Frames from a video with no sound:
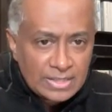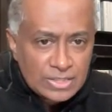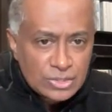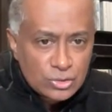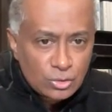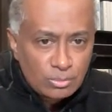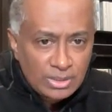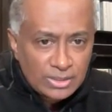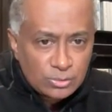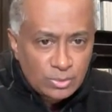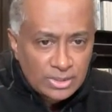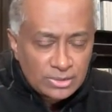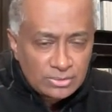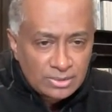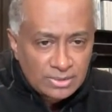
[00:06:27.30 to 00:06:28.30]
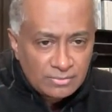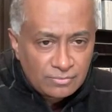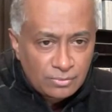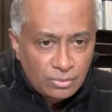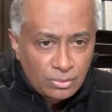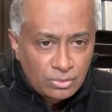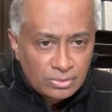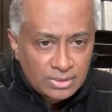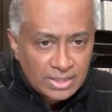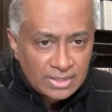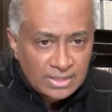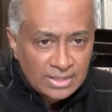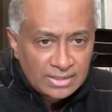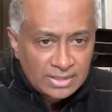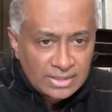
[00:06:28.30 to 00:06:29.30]
So by 2034,
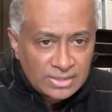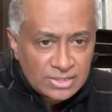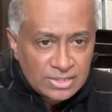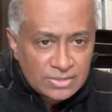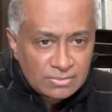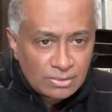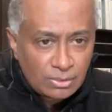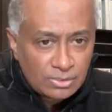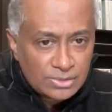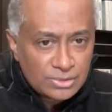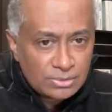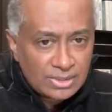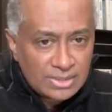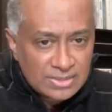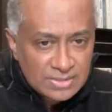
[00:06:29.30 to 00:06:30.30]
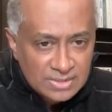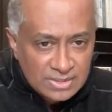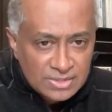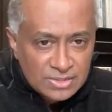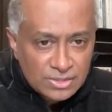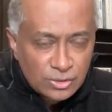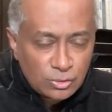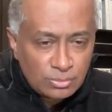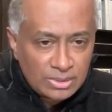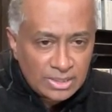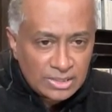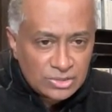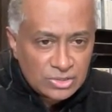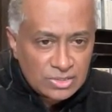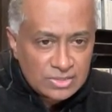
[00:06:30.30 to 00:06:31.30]
AI agents will also assist human
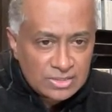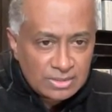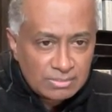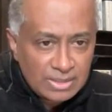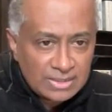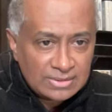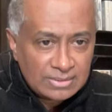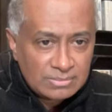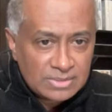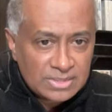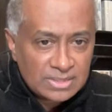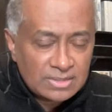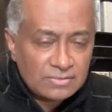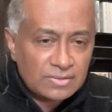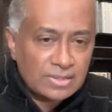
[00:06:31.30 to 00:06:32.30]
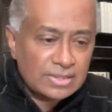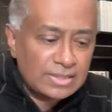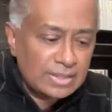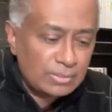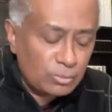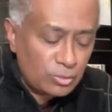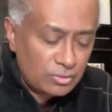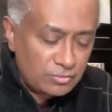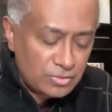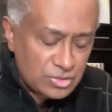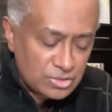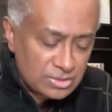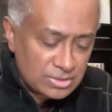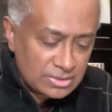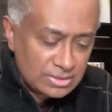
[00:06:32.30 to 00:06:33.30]
agents and make them significantly more
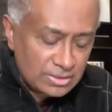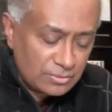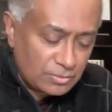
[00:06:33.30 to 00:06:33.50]
efficient.